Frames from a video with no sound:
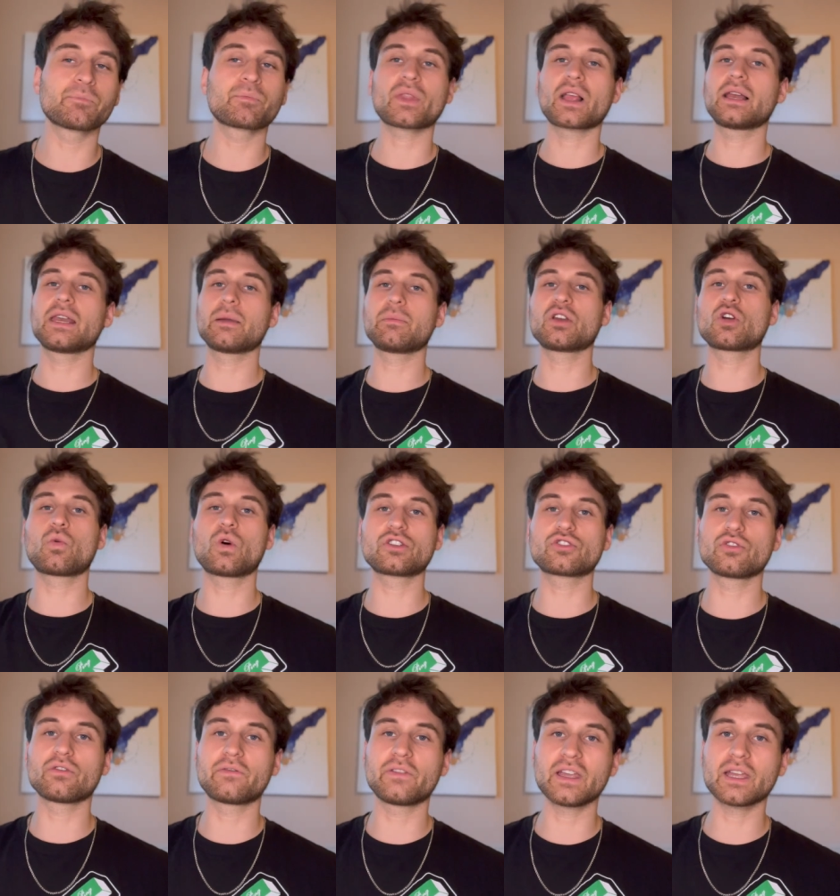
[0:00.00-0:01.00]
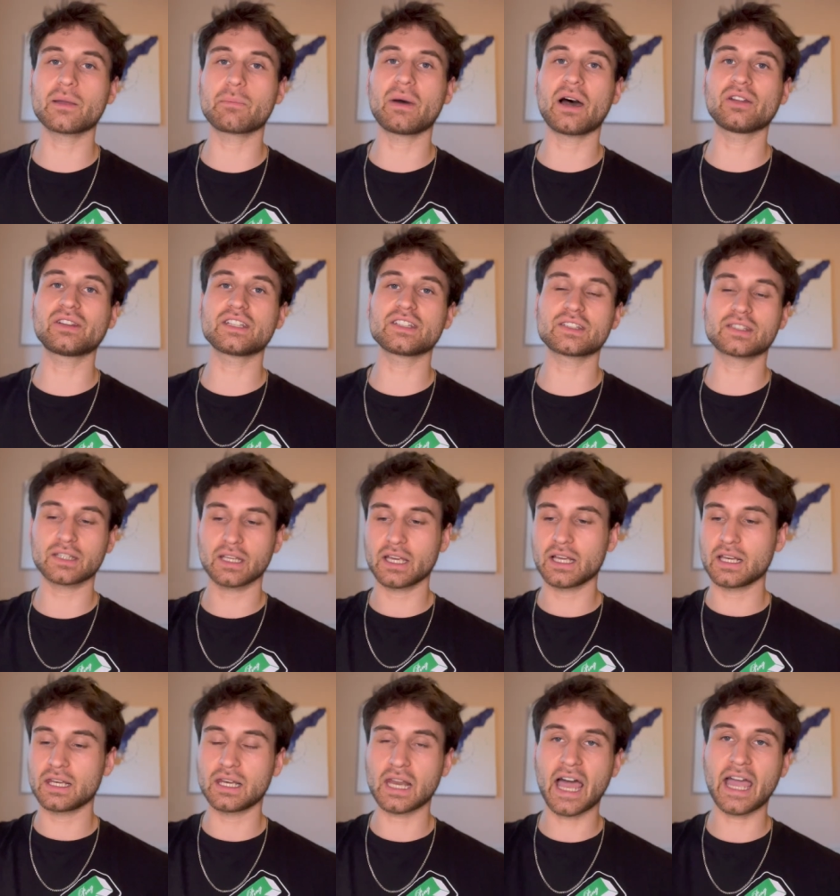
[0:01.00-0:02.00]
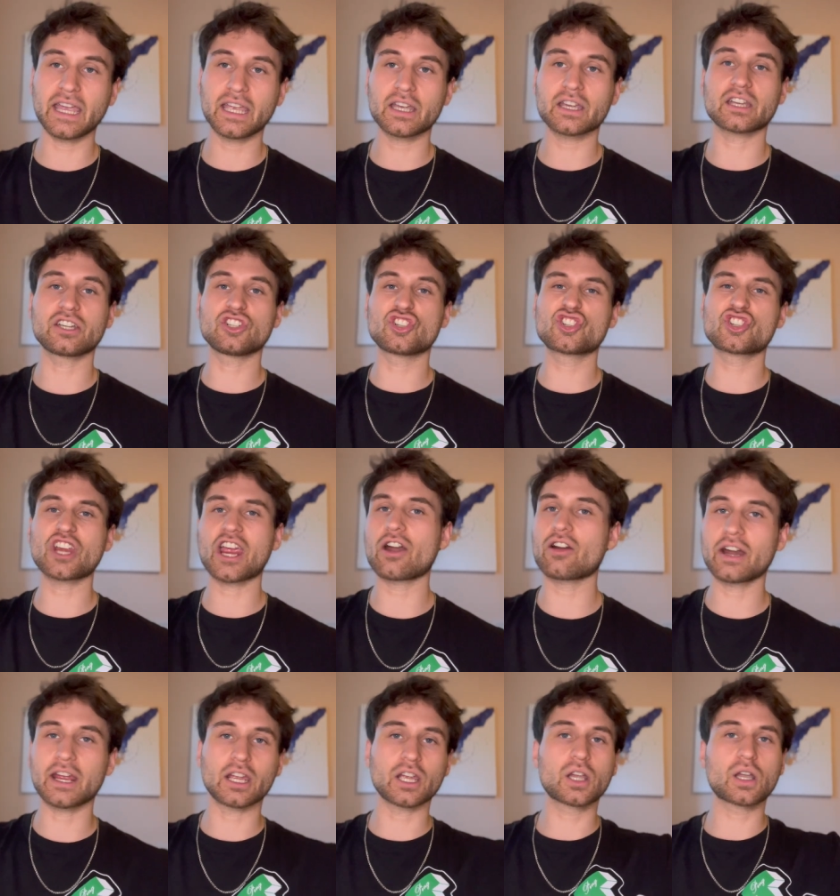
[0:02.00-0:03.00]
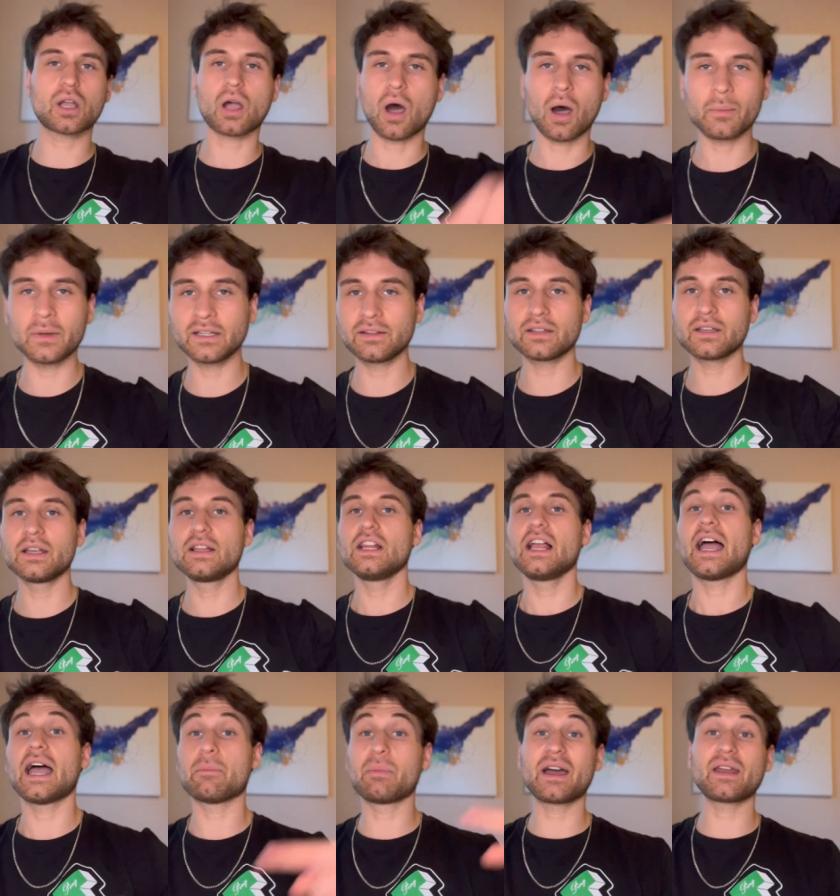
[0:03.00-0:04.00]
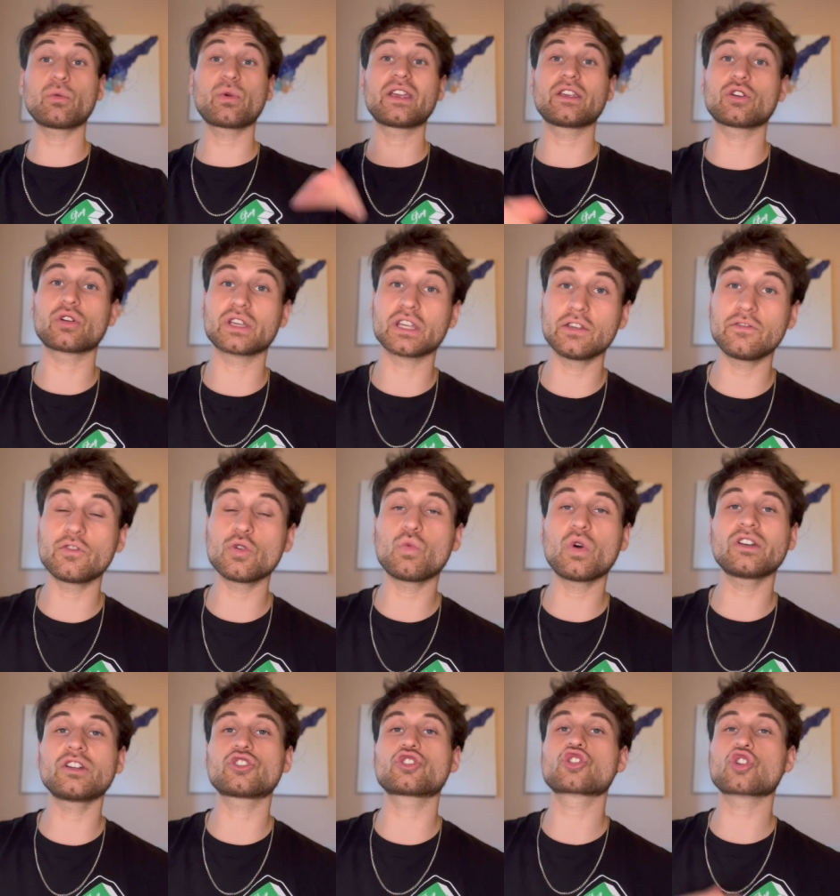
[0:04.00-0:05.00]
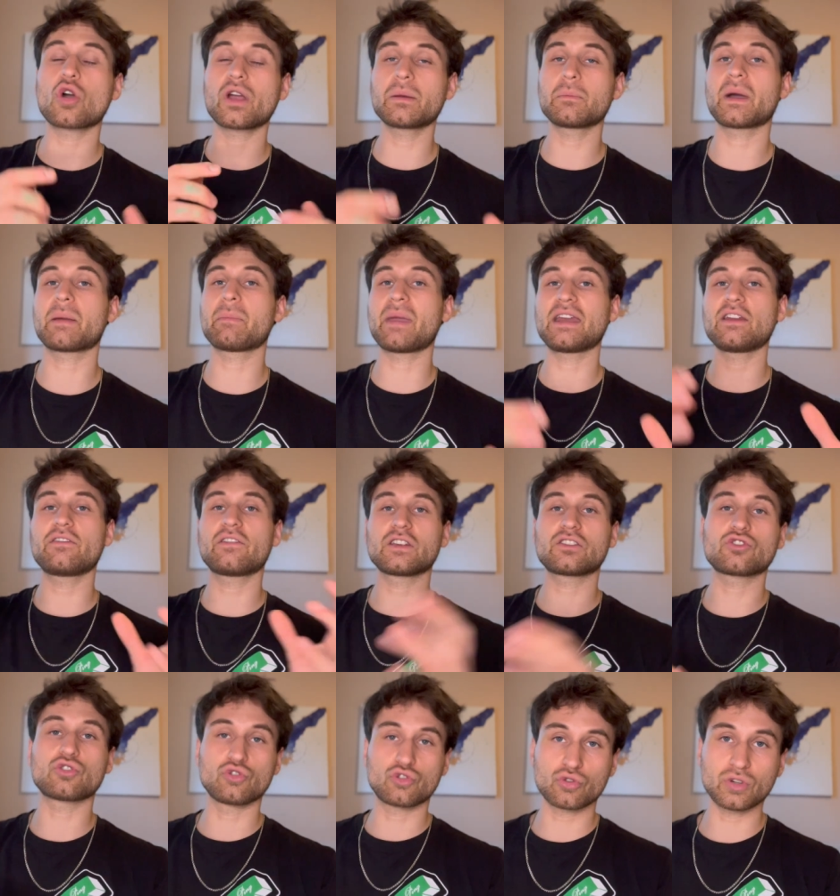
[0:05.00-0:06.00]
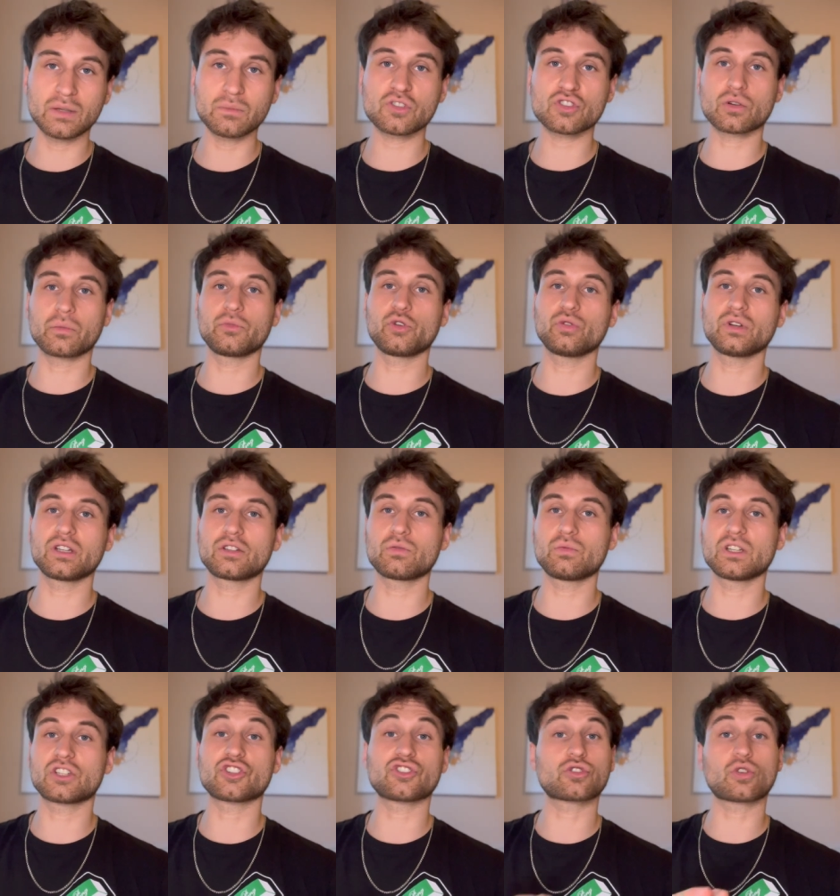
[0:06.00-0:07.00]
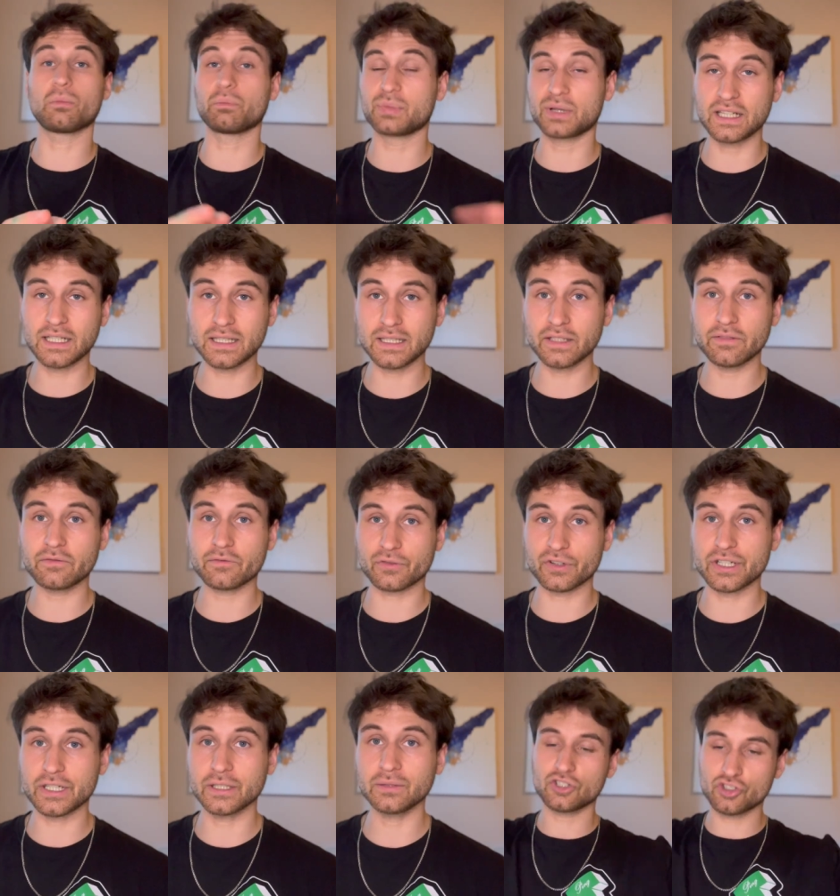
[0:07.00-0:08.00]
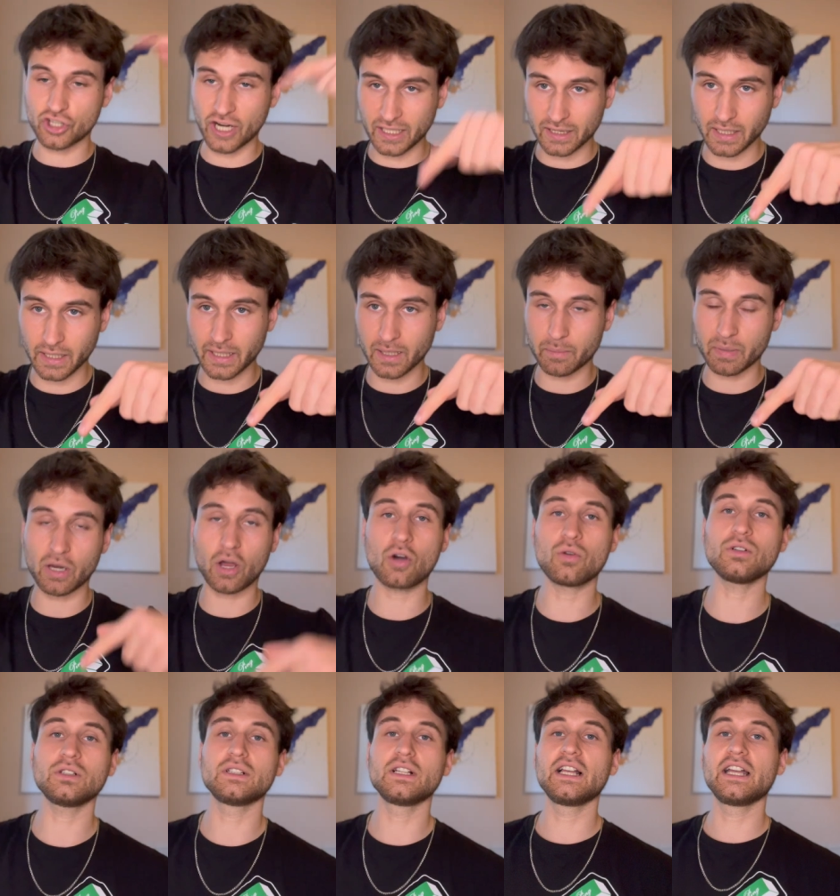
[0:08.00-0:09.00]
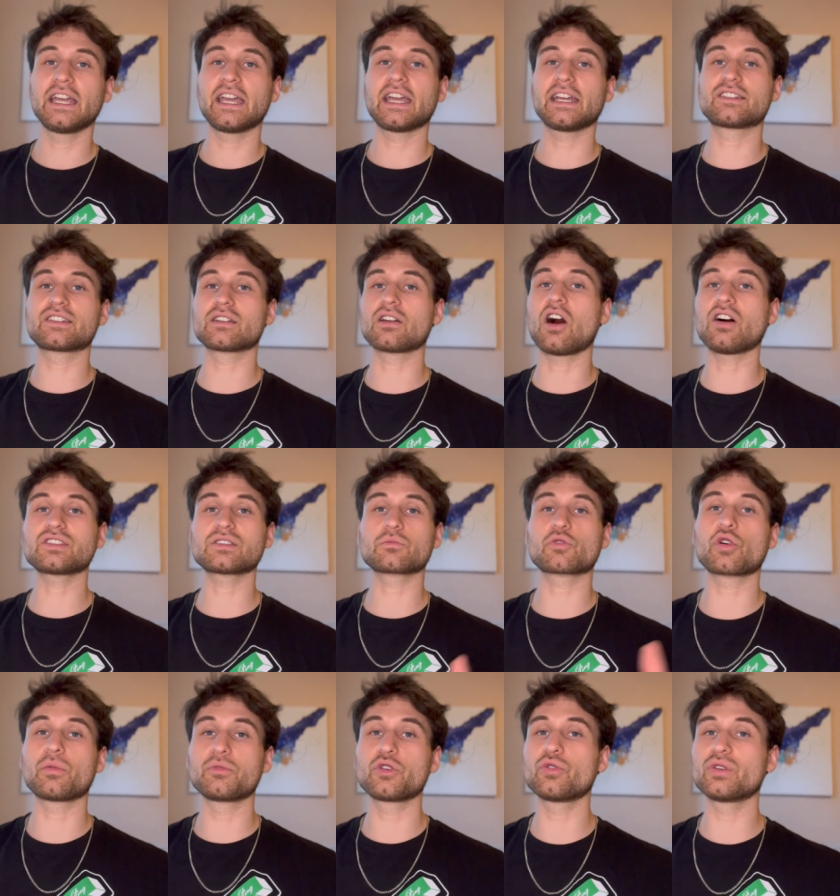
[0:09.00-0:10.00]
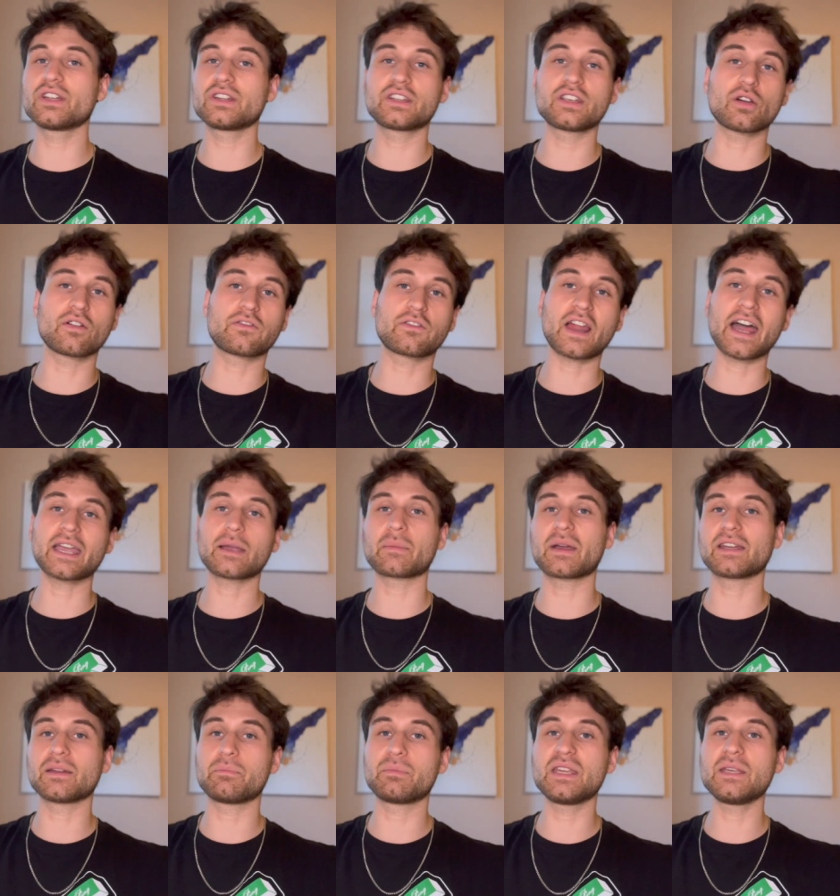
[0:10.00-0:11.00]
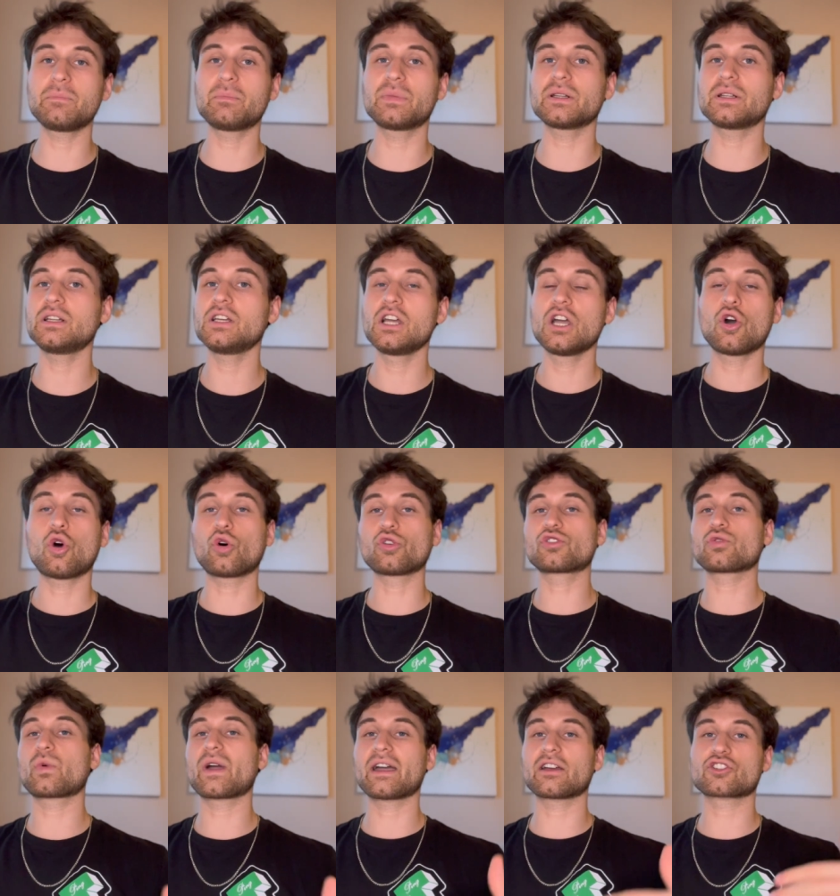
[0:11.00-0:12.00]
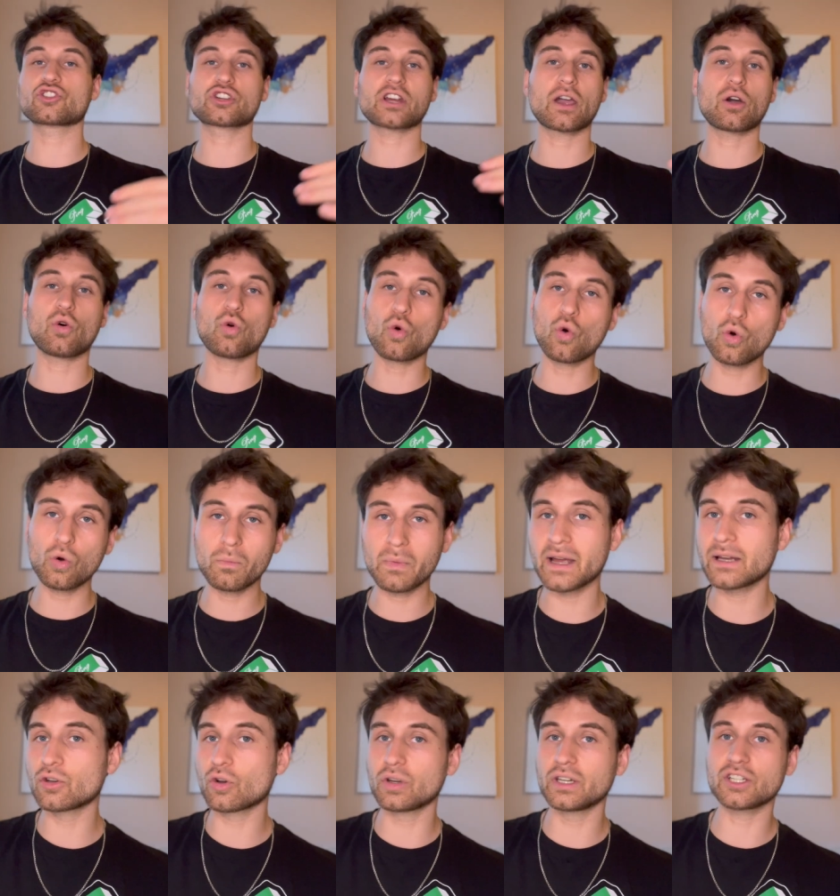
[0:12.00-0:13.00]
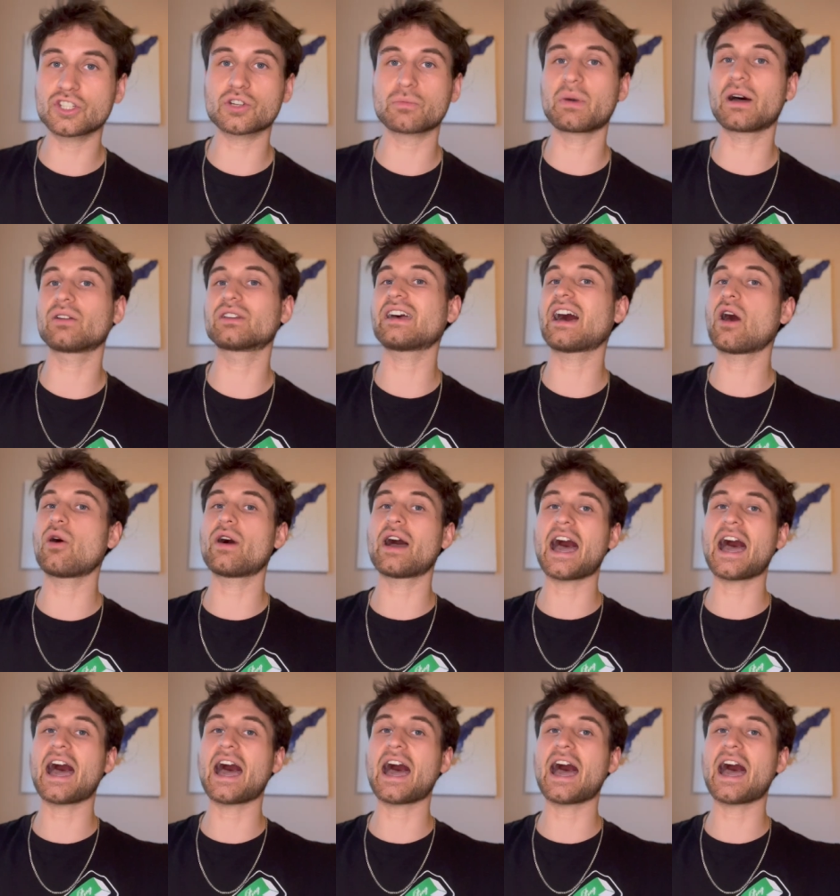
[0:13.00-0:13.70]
Let me know what you think about this. Like and share and comment. And by the way, if you want to join my Manifest Your Dreams community, which is completely free, check the link below. It's an awesome community of like minded people, also where I share all my knowledge about how